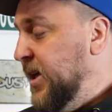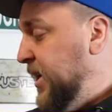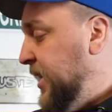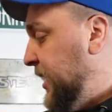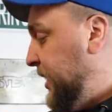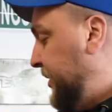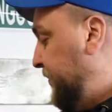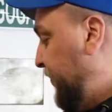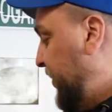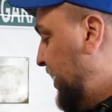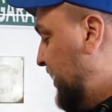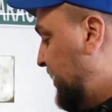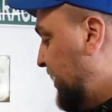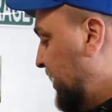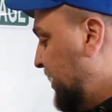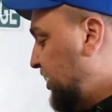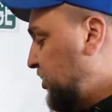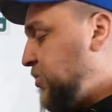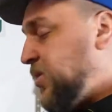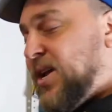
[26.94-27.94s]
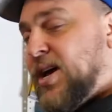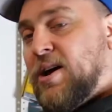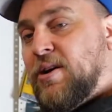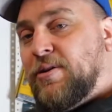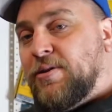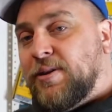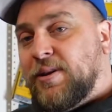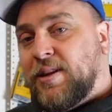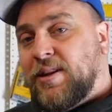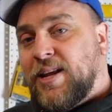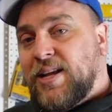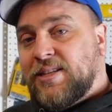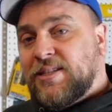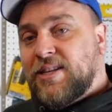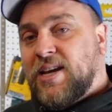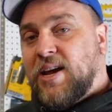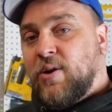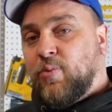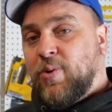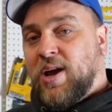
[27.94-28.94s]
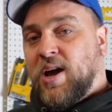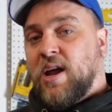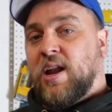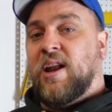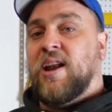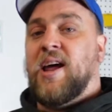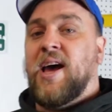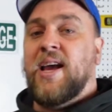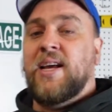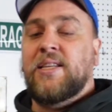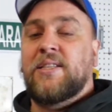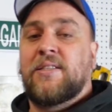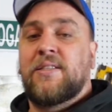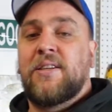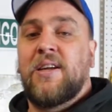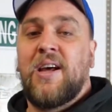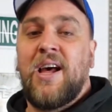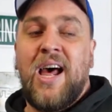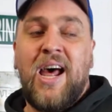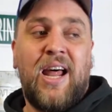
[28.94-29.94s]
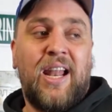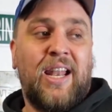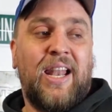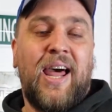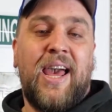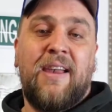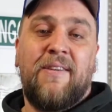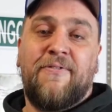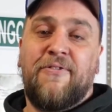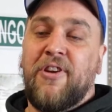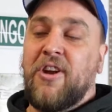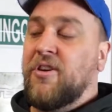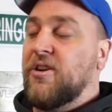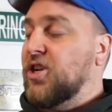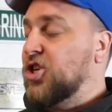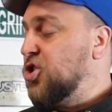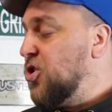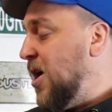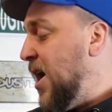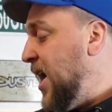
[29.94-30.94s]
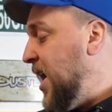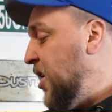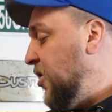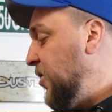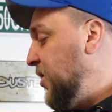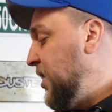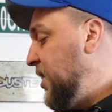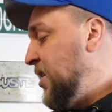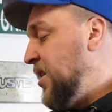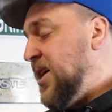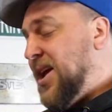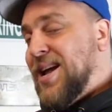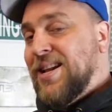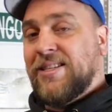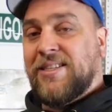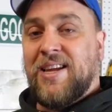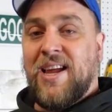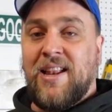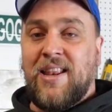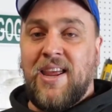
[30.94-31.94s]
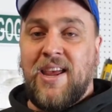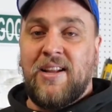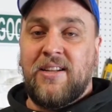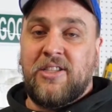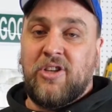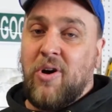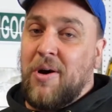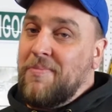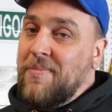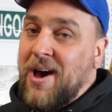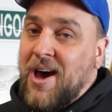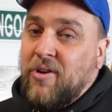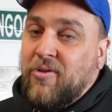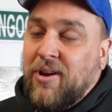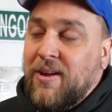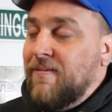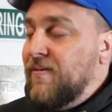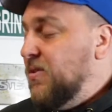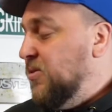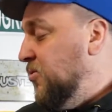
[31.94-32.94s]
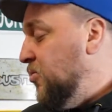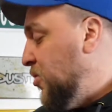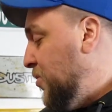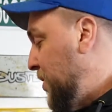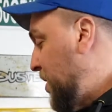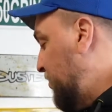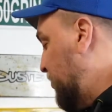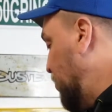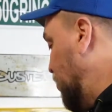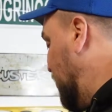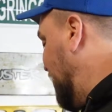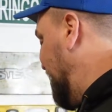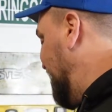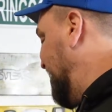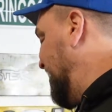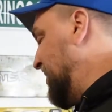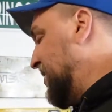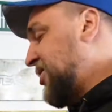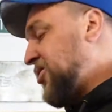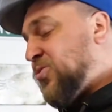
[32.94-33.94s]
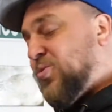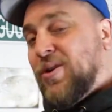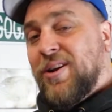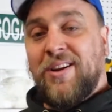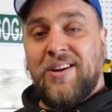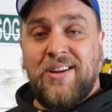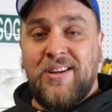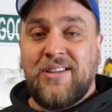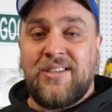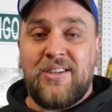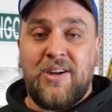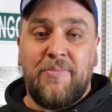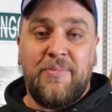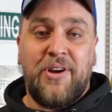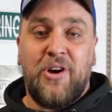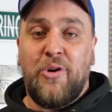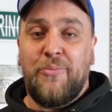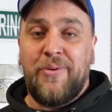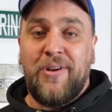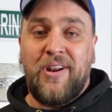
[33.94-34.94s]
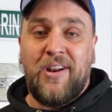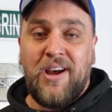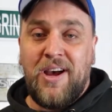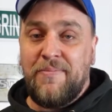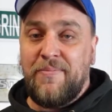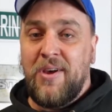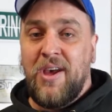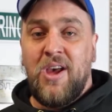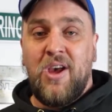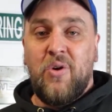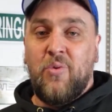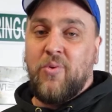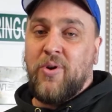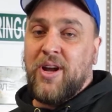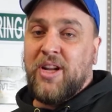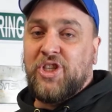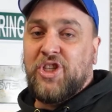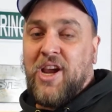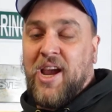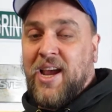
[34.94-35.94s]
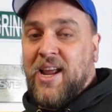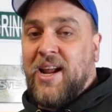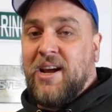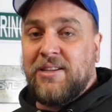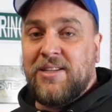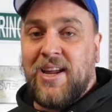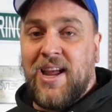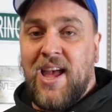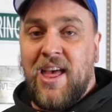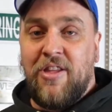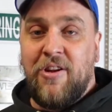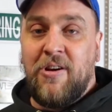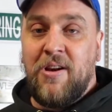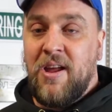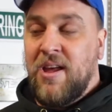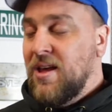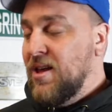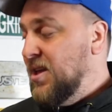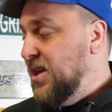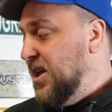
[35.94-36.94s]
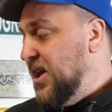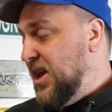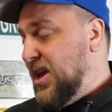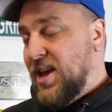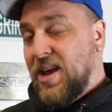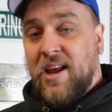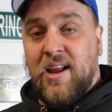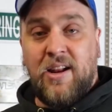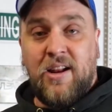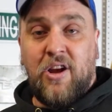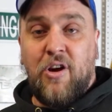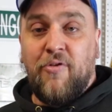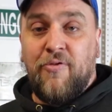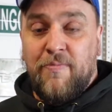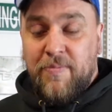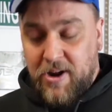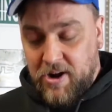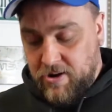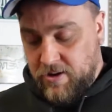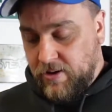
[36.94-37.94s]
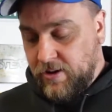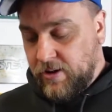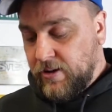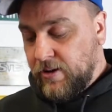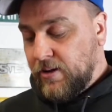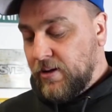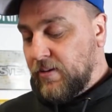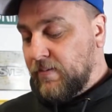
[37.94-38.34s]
Um, they sent this one out, they said we got a nice light for you to try out and sent it. So I'm, I do not even remember what it is or what it is. So I'm gonna open it up. We're gonna check it out together and go from there.